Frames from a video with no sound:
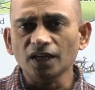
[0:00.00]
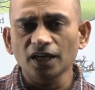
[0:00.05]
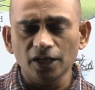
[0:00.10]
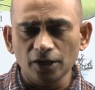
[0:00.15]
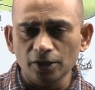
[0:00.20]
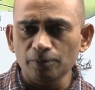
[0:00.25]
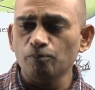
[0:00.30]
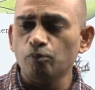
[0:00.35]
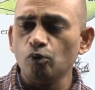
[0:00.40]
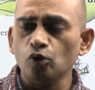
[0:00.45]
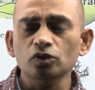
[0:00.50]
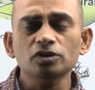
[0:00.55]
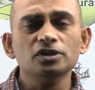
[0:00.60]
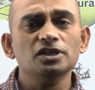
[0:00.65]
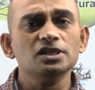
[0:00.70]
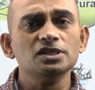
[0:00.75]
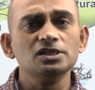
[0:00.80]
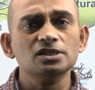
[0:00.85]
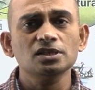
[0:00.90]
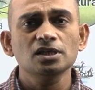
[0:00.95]
in both
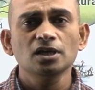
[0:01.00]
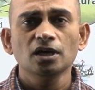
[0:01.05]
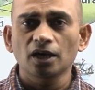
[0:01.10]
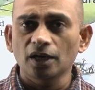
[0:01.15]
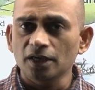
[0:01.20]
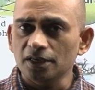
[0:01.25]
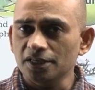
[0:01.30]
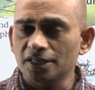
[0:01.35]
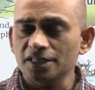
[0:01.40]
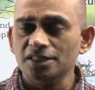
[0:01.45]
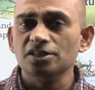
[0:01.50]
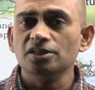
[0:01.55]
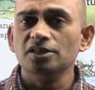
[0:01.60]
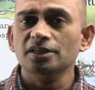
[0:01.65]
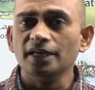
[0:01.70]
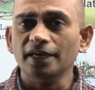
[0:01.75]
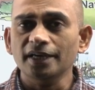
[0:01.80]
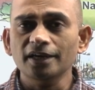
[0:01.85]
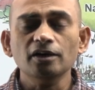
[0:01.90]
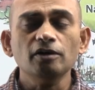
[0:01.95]
this
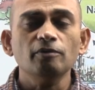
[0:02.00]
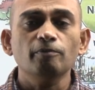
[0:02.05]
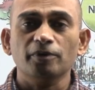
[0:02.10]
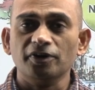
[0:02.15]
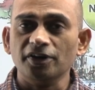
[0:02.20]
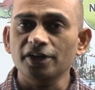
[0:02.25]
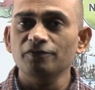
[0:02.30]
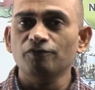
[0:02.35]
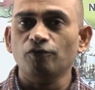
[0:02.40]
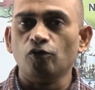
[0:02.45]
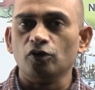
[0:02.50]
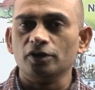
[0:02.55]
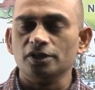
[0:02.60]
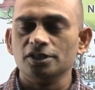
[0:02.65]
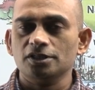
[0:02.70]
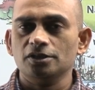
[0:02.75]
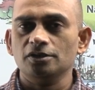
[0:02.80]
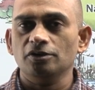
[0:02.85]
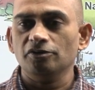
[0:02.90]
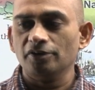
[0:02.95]
desert and
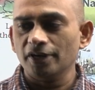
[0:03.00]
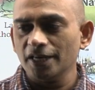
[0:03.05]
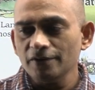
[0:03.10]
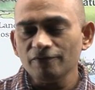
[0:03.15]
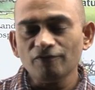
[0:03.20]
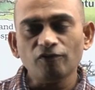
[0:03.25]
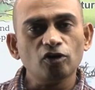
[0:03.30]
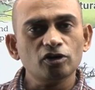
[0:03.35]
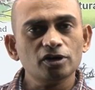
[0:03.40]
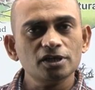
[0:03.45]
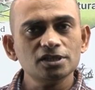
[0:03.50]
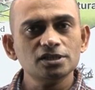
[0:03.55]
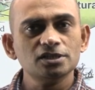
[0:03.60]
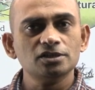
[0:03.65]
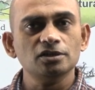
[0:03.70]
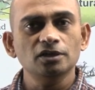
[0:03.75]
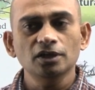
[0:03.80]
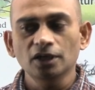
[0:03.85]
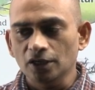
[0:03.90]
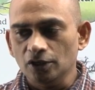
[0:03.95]
rainforest.
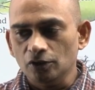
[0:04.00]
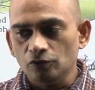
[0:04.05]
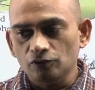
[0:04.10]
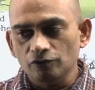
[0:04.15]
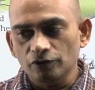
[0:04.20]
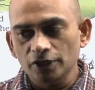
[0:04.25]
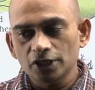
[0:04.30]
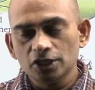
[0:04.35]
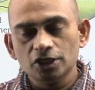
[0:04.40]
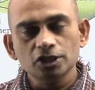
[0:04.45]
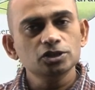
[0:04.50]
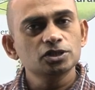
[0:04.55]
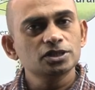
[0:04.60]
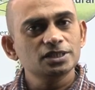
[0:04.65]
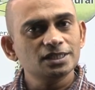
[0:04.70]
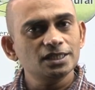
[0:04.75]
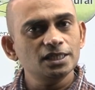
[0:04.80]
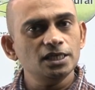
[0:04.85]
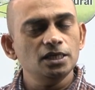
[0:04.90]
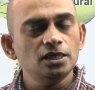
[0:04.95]
Rainforest, we could
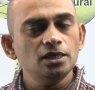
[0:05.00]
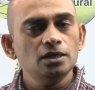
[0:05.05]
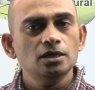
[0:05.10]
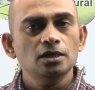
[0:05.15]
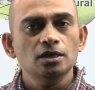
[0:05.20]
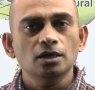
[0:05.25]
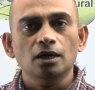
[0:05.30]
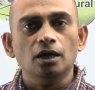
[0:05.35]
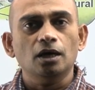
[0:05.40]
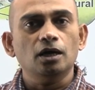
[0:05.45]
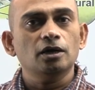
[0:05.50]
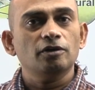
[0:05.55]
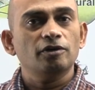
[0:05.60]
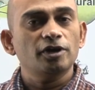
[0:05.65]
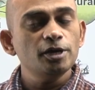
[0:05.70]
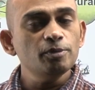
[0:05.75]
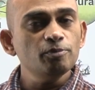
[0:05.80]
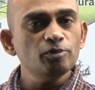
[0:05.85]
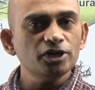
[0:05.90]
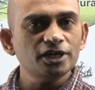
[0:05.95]
see
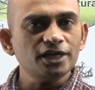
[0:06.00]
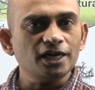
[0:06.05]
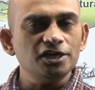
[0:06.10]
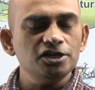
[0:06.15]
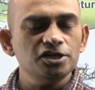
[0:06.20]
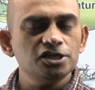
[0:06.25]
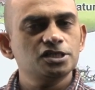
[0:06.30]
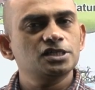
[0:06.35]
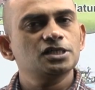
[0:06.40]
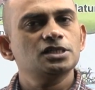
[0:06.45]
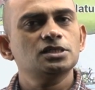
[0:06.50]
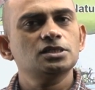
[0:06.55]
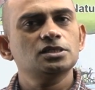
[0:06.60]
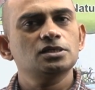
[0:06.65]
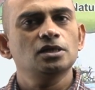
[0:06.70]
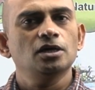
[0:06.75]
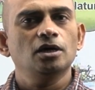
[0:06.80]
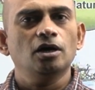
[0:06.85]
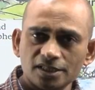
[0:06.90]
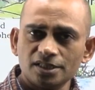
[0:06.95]
humid
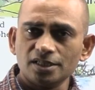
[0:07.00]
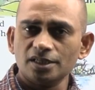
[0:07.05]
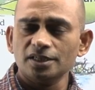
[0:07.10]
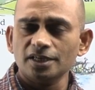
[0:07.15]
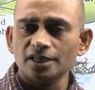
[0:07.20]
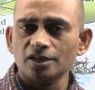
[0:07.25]
conditions. Desert